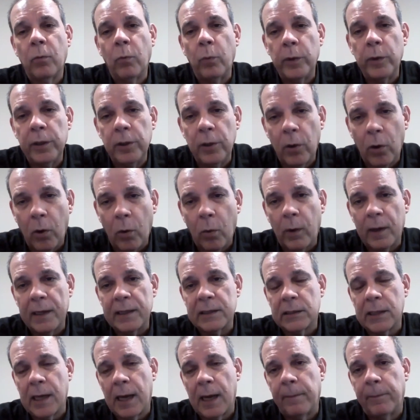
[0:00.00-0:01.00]
we know what
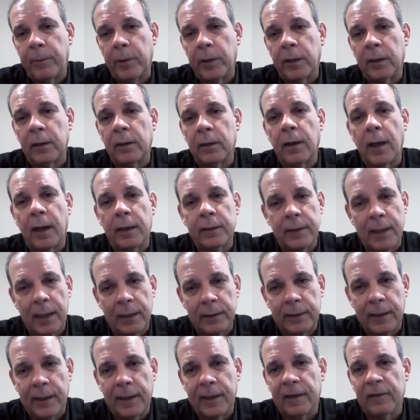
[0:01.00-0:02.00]
is happening, and
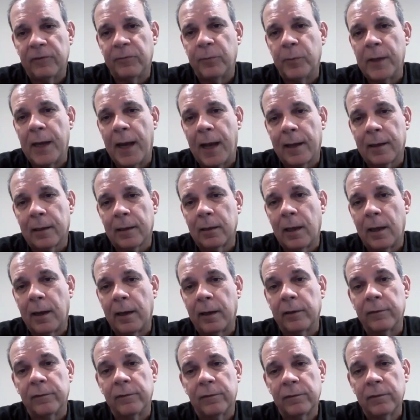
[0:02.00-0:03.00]
that data has been
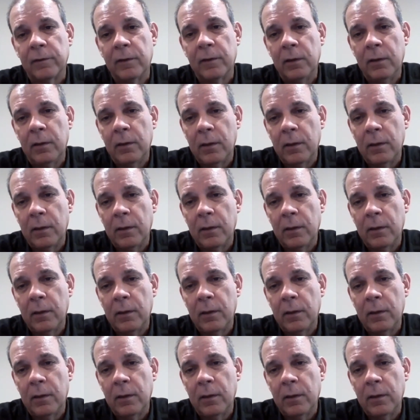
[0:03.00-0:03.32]
analyzed.